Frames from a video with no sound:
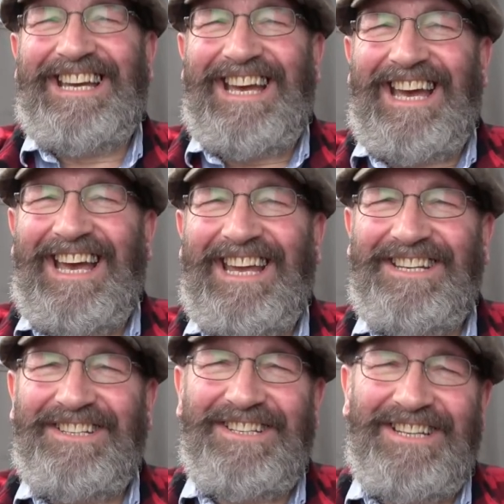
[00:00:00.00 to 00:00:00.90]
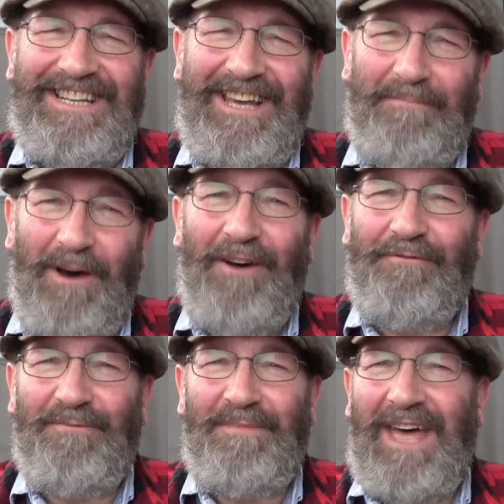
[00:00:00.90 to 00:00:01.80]
and apart
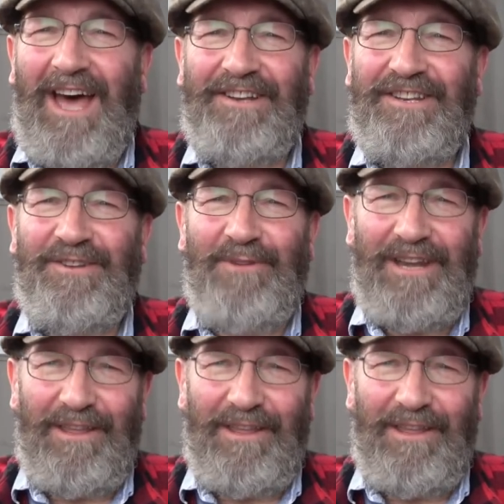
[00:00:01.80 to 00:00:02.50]
from that I didn't do any